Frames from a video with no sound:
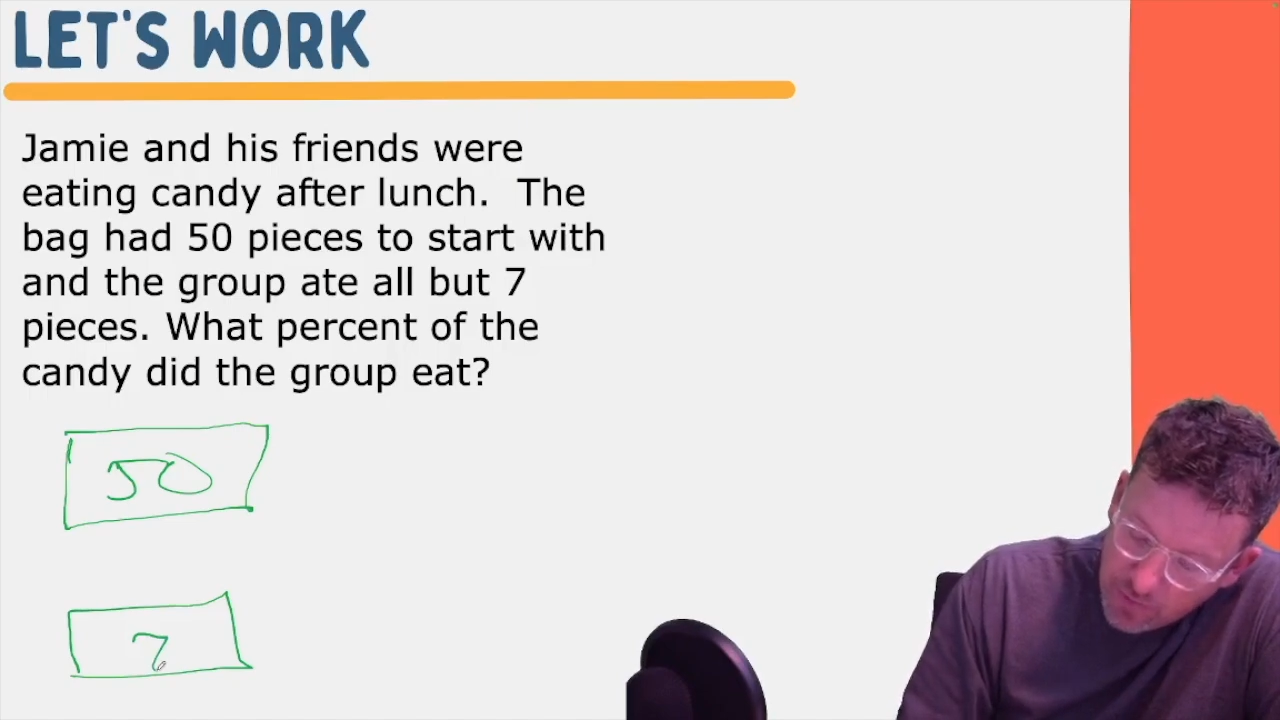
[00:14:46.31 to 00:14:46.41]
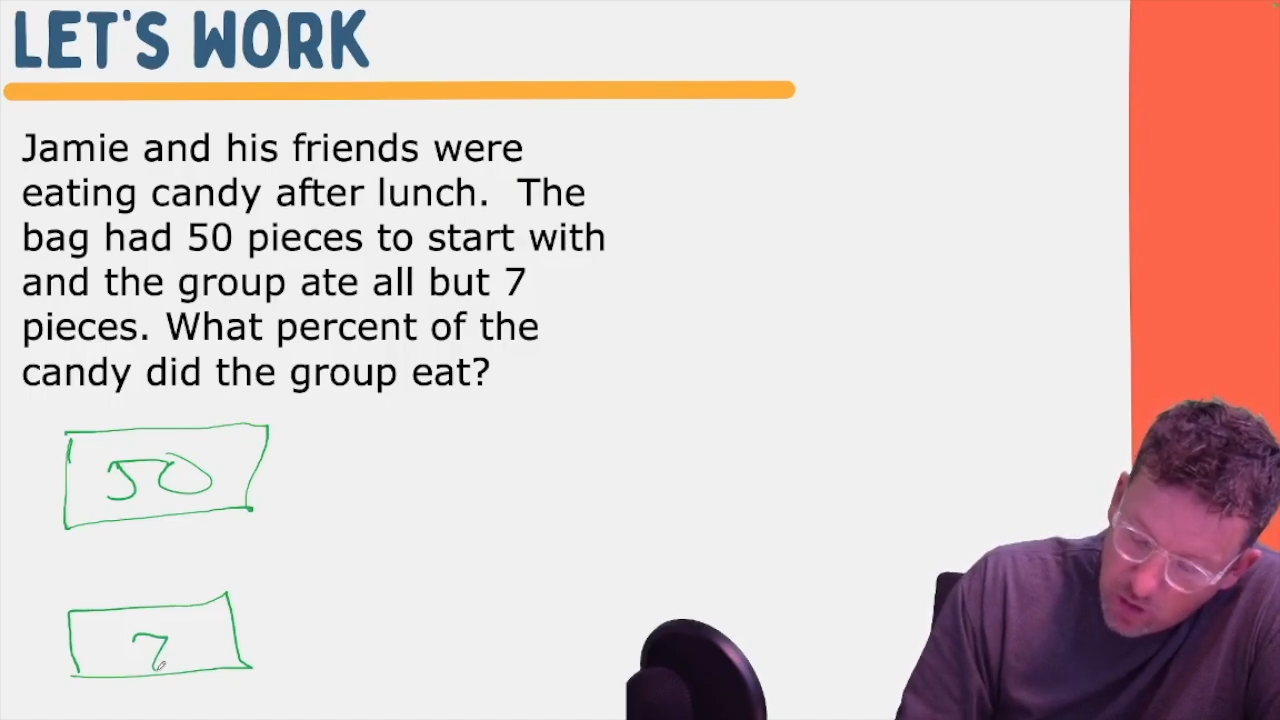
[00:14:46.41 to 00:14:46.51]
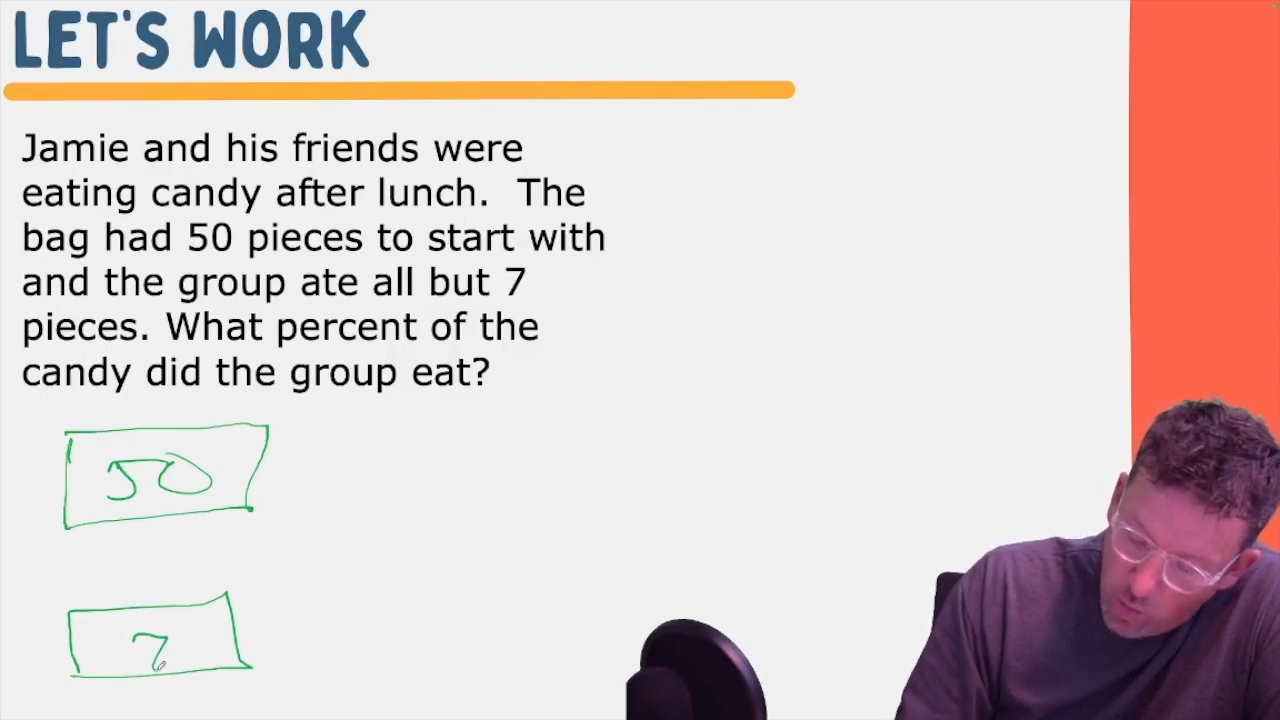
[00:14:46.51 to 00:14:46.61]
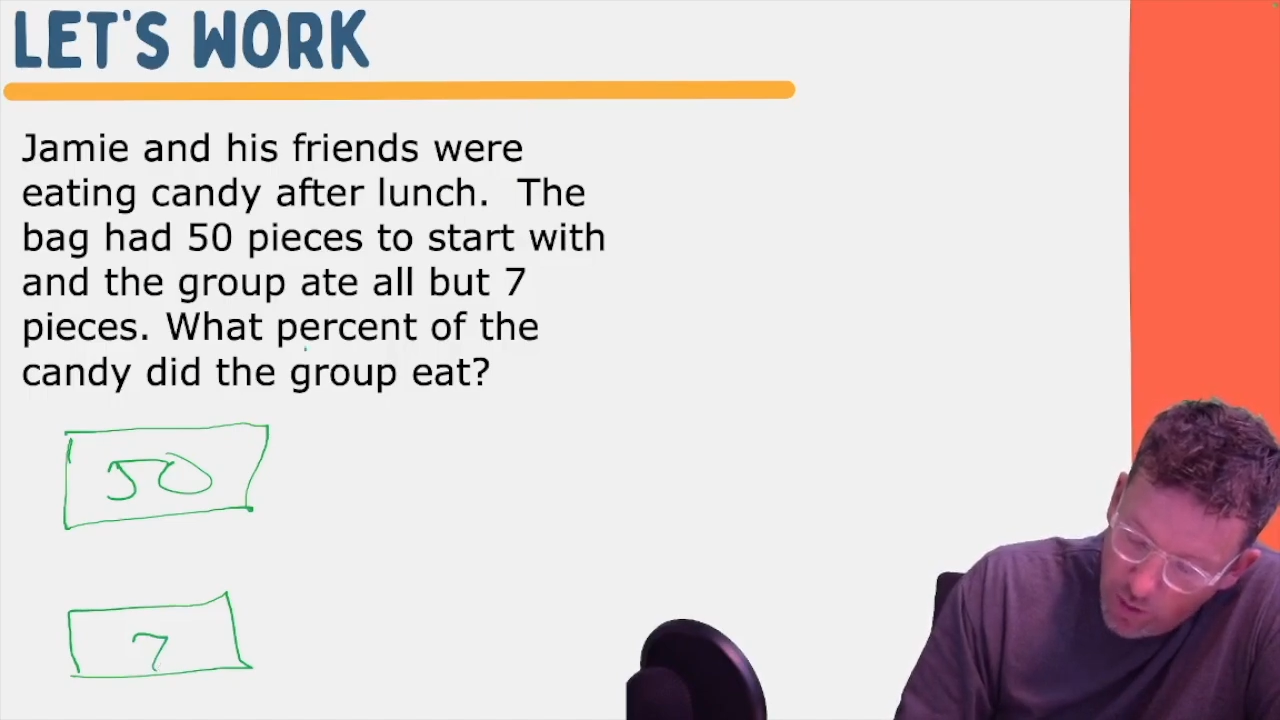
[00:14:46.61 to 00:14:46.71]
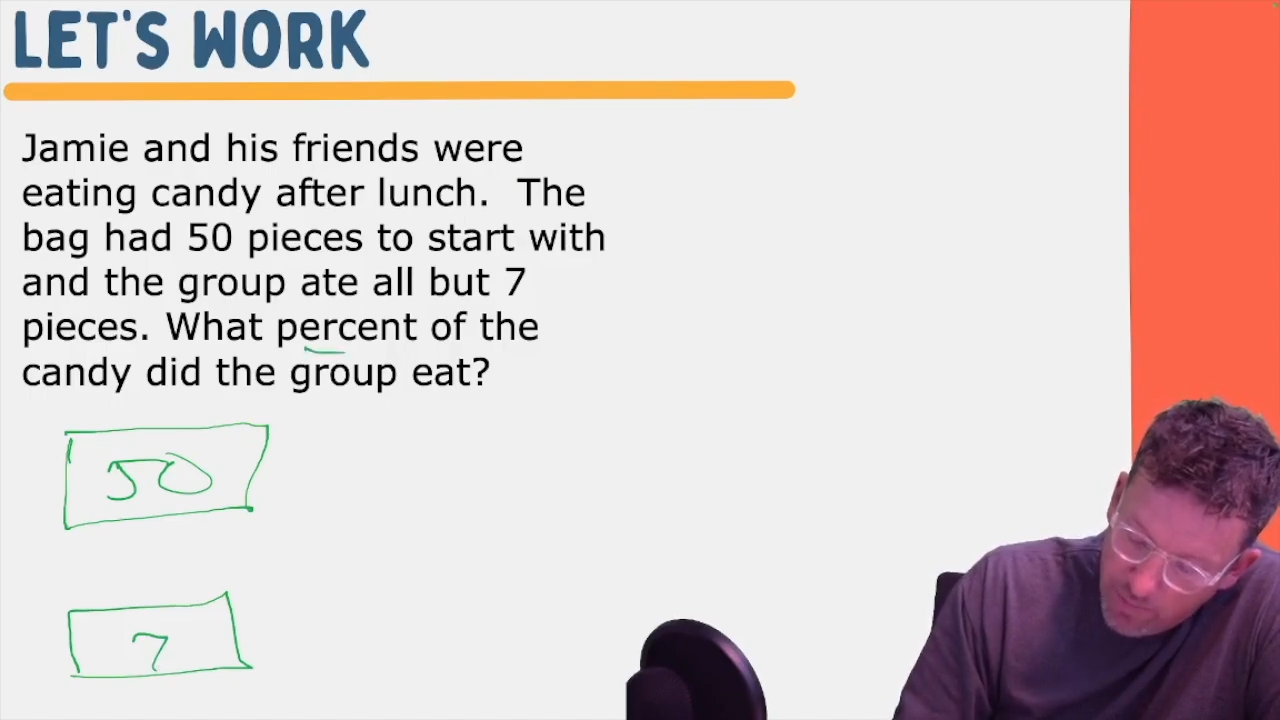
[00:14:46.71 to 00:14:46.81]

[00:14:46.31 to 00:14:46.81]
What